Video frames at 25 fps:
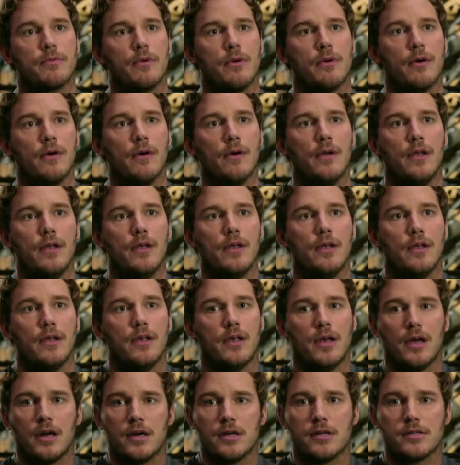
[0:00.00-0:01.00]
role,
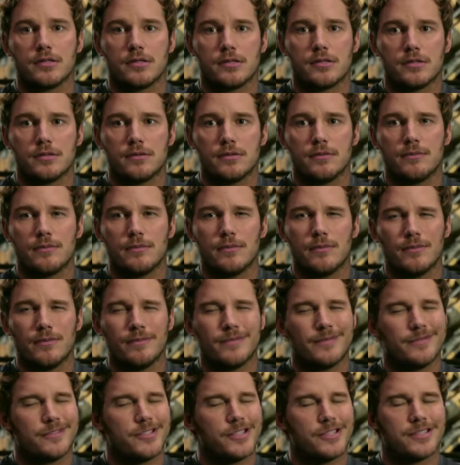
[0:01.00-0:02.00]
and is
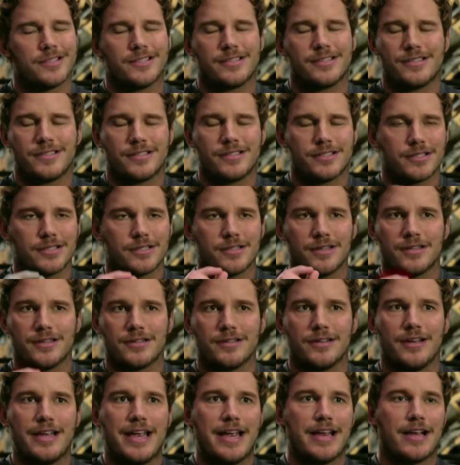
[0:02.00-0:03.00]
just a, a
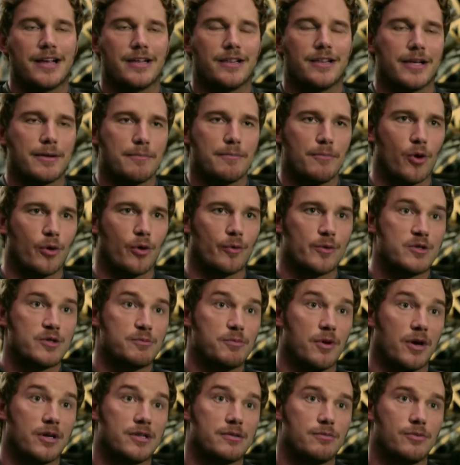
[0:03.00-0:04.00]
inkling more
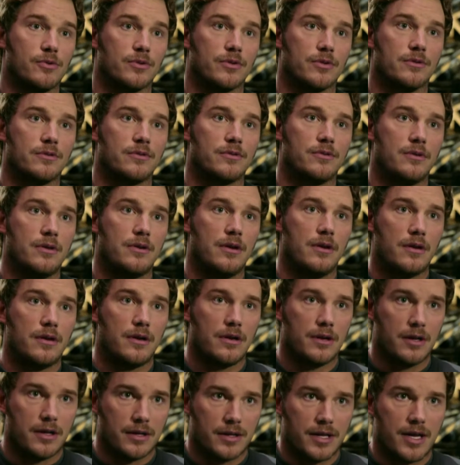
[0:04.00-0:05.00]
responsible
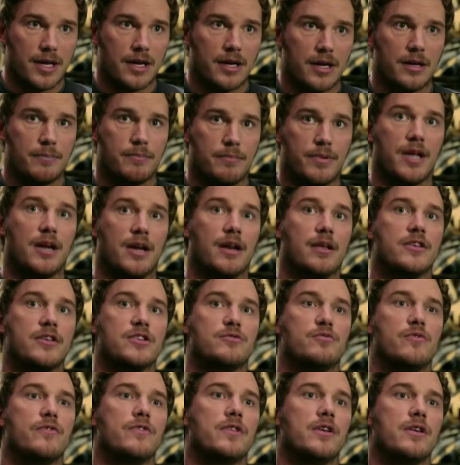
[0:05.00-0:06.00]
at the beginning of
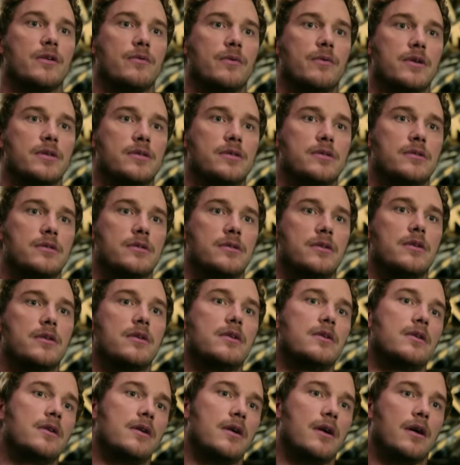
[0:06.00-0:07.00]
this movie than he was
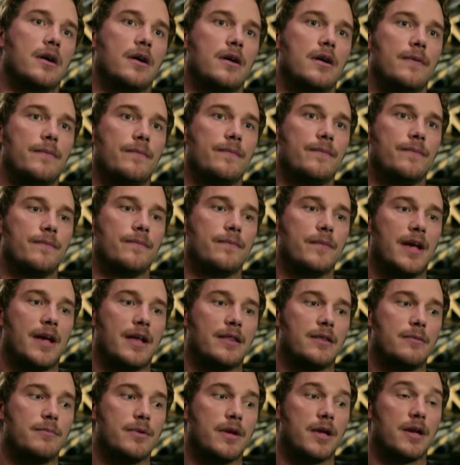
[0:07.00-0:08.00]
uh,
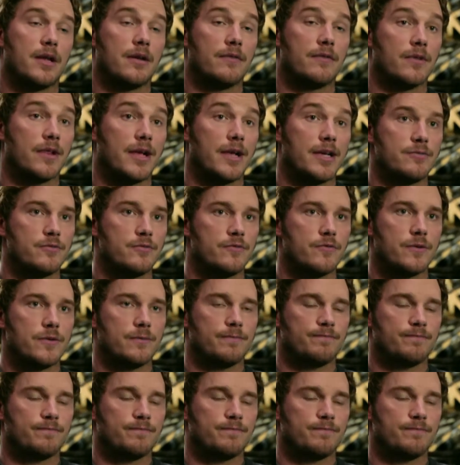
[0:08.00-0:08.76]
at the beginning of the last one.